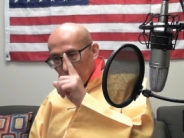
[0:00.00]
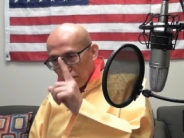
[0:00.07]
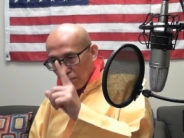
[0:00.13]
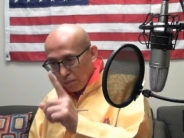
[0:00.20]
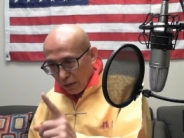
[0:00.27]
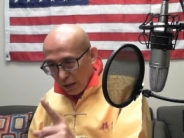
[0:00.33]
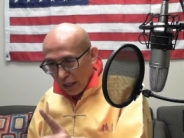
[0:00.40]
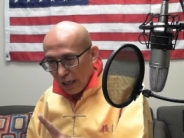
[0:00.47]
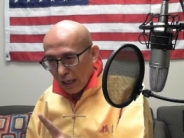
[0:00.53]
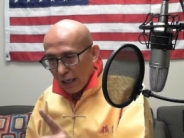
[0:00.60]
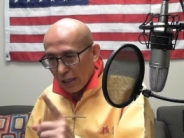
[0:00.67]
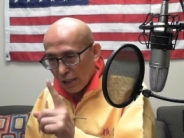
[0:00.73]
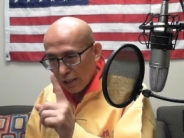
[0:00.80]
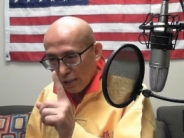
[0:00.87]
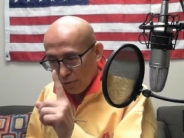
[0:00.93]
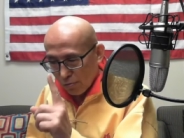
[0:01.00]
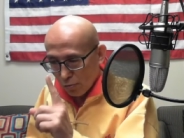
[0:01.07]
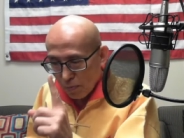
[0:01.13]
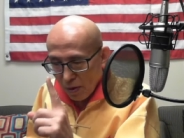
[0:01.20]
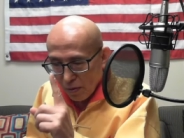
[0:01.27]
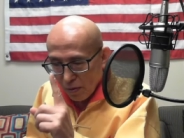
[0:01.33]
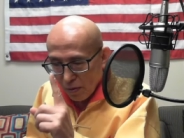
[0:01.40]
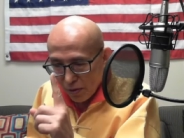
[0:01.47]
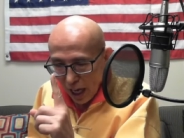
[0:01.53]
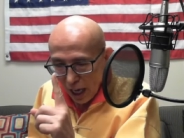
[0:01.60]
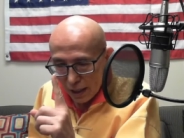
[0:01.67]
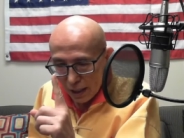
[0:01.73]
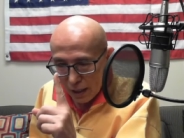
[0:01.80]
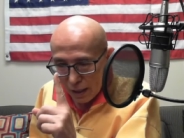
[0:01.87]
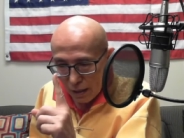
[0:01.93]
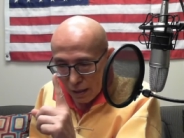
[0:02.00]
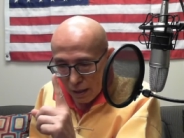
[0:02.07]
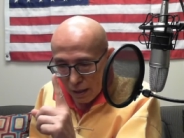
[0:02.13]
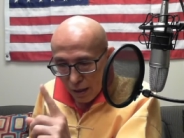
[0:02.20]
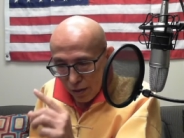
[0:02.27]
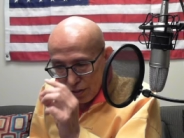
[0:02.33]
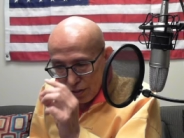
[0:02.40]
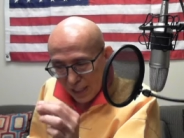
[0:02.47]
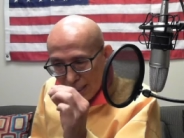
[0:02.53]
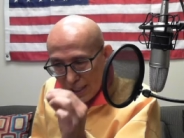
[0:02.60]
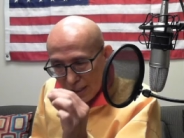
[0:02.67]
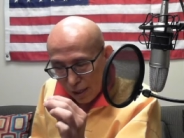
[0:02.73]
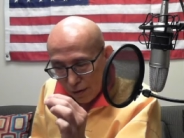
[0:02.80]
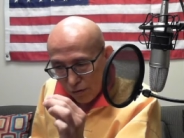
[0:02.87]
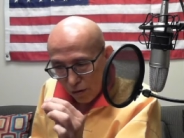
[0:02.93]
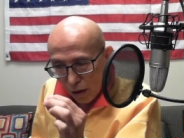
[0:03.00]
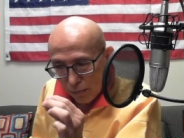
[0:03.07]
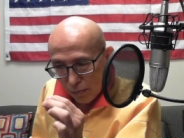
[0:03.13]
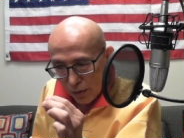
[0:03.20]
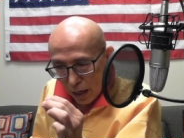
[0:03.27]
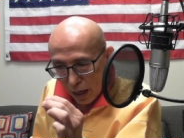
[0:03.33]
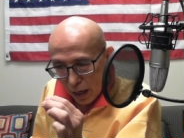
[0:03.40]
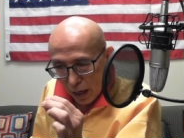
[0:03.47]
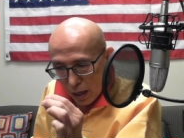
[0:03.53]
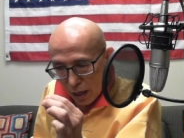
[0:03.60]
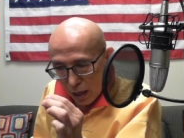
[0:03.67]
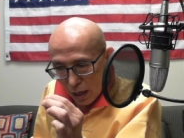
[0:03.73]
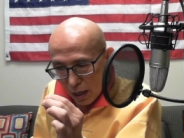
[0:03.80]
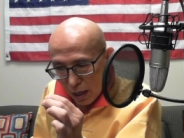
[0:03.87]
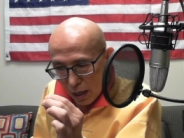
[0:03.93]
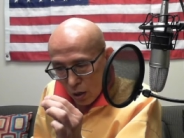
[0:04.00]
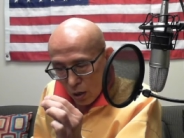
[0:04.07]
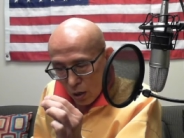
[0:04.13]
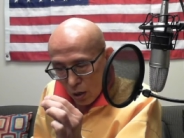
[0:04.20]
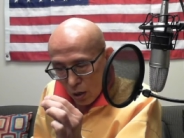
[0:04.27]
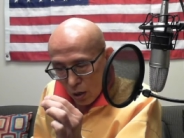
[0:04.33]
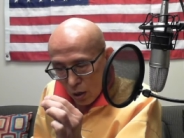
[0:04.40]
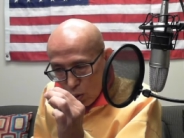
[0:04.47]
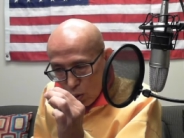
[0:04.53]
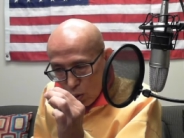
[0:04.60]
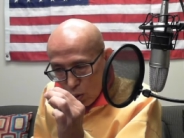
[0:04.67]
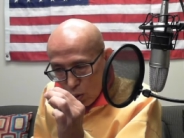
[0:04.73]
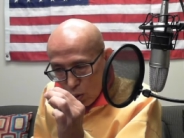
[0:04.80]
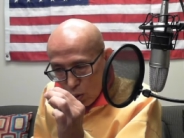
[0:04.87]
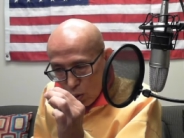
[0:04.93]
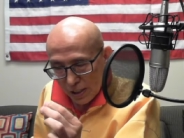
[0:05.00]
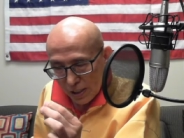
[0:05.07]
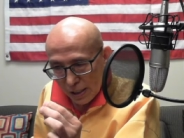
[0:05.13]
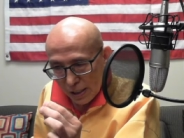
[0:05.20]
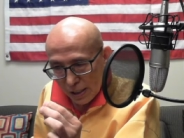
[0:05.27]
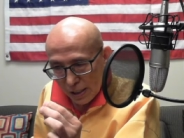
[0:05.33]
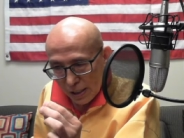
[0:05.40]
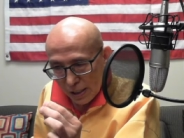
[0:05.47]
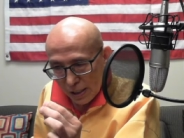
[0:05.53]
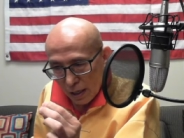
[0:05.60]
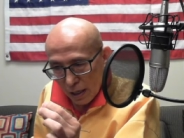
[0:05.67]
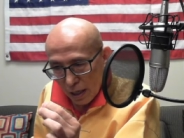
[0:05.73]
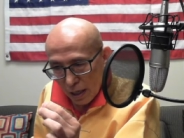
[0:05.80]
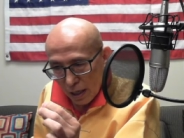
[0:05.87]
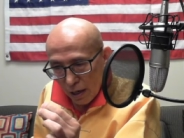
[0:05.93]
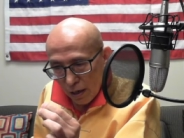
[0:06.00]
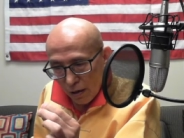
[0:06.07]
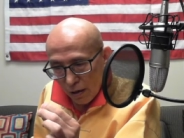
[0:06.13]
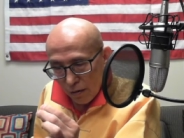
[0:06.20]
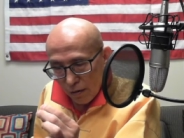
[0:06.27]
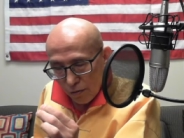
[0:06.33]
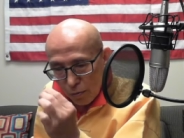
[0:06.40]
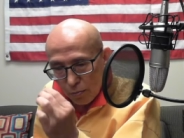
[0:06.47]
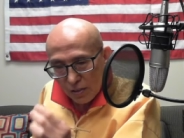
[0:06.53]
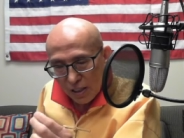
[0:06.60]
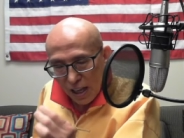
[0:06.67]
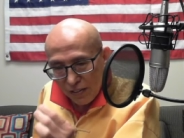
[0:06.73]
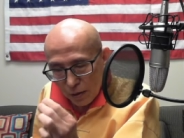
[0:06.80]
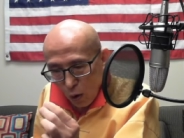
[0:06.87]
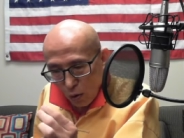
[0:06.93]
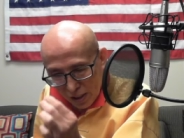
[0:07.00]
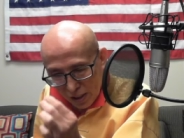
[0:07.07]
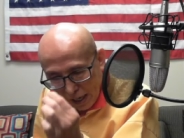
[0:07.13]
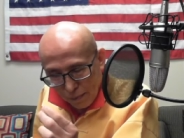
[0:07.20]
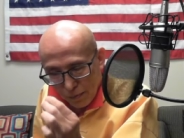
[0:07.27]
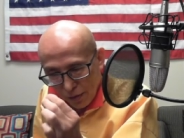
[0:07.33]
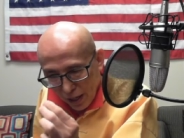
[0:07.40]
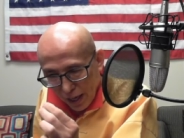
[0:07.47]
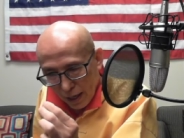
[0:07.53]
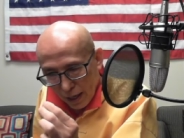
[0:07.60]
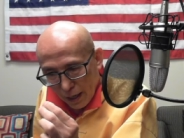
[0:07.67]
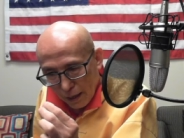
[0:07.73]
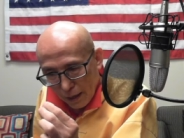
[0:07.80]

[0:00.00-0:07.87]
Please remember that. This is from the quantum physics, from David Bohm. Same thing.